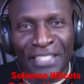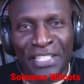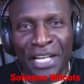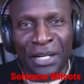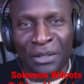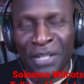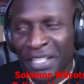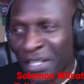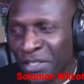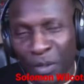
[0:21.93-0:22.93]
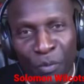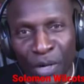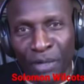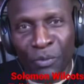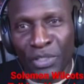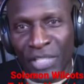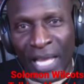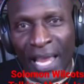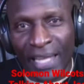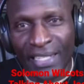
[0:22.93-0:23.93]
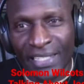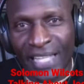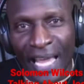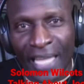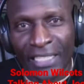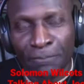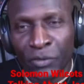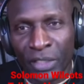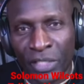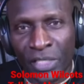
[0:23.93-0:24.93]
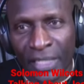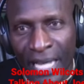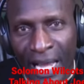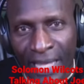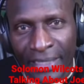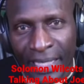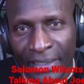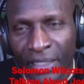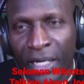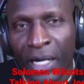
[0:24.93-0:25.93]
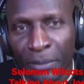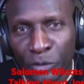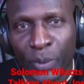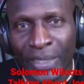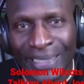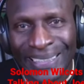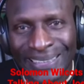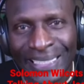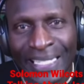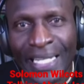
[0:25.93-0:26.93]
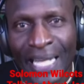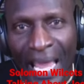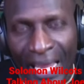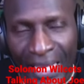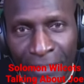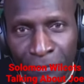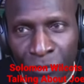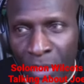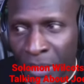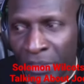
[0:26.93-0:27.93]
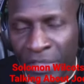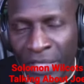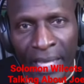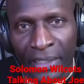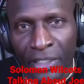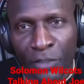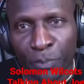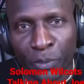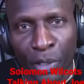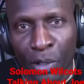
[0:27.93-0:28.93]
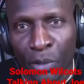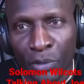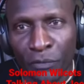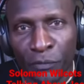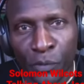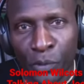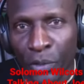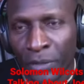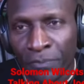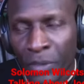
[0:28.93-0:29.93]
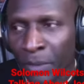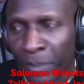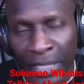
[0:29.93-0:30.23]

and so, so what we're saying is that this is a guy that comes with a DNA that is prone for